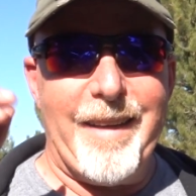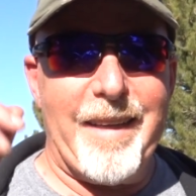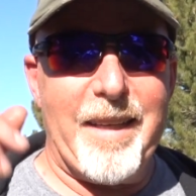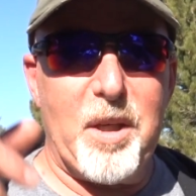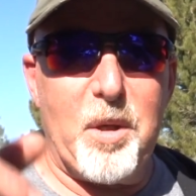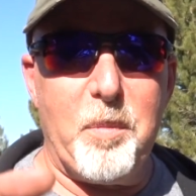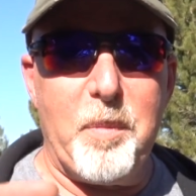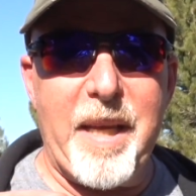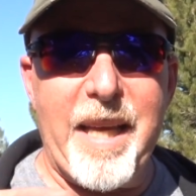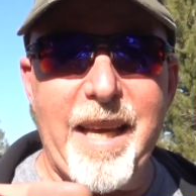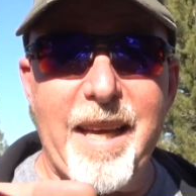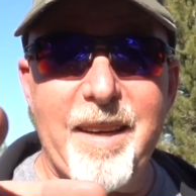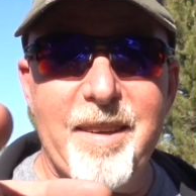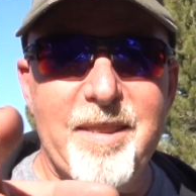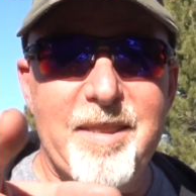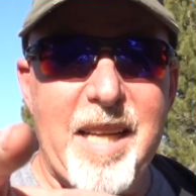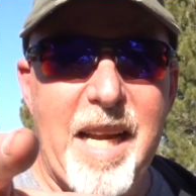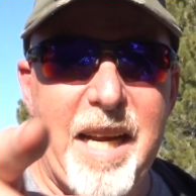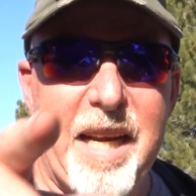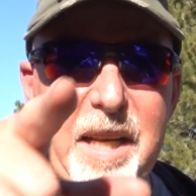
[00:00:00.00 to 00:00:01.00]
it'll be
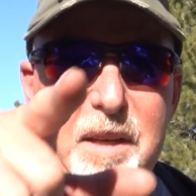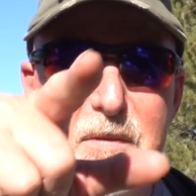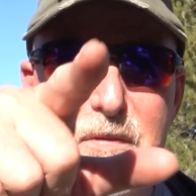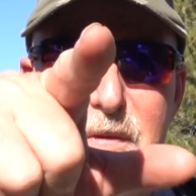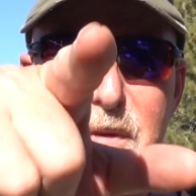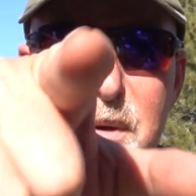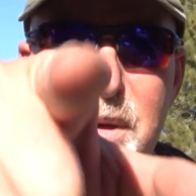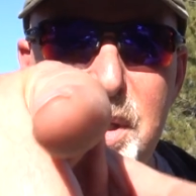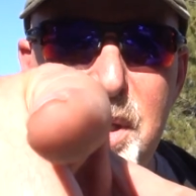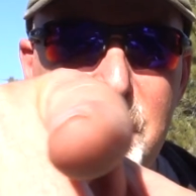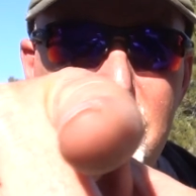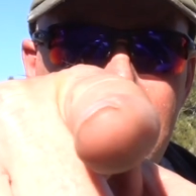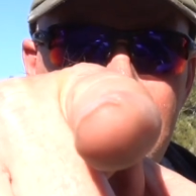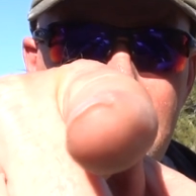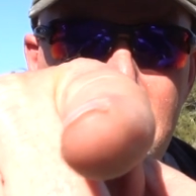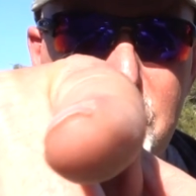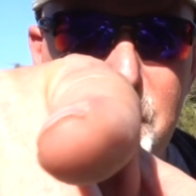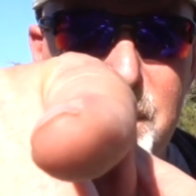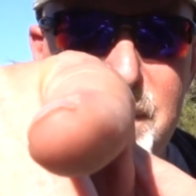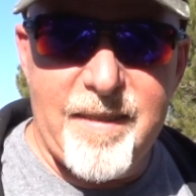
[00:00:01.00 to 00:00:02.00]
entertaining for
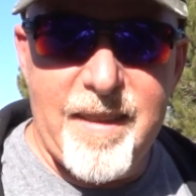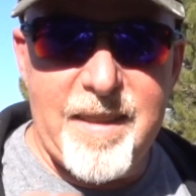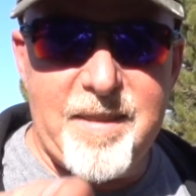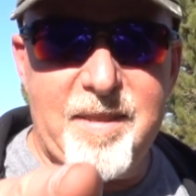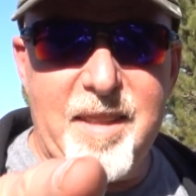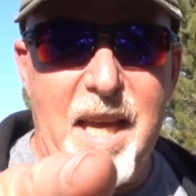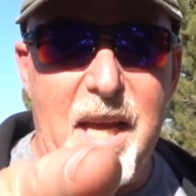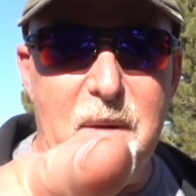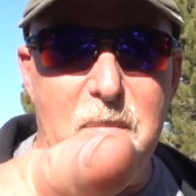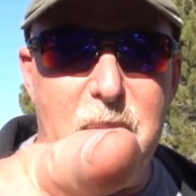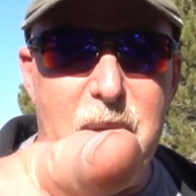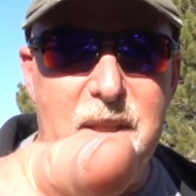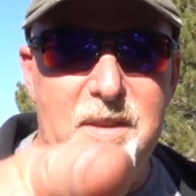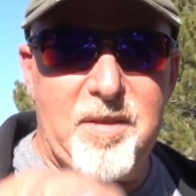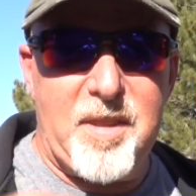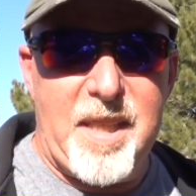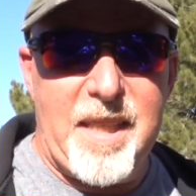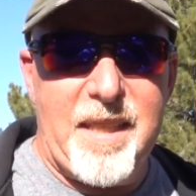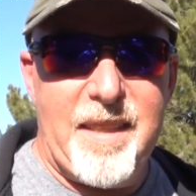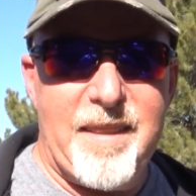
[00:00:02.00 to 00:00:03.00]
you. Let's get
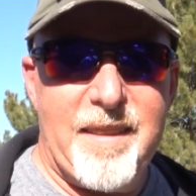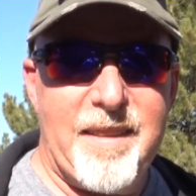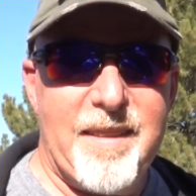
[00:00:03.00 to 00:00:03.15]
busy.